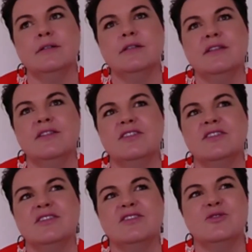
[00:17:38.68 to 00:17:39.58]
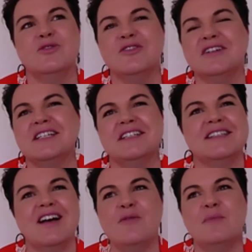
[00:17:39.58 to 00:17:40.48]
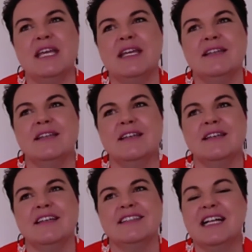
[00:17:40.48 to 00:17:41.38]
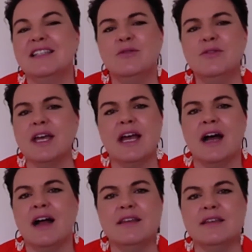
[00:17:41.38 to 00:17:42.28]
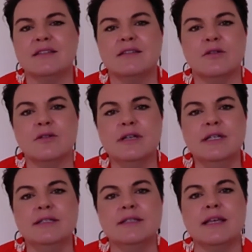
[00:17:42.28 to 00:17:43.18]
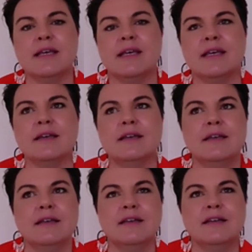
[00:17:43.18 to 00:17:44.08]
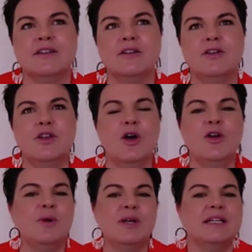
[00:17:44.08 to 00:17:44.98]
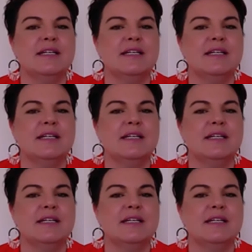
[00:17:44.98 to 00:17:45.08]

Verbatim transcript: the stories, I mean, that's all they are. They're stories. Nobody can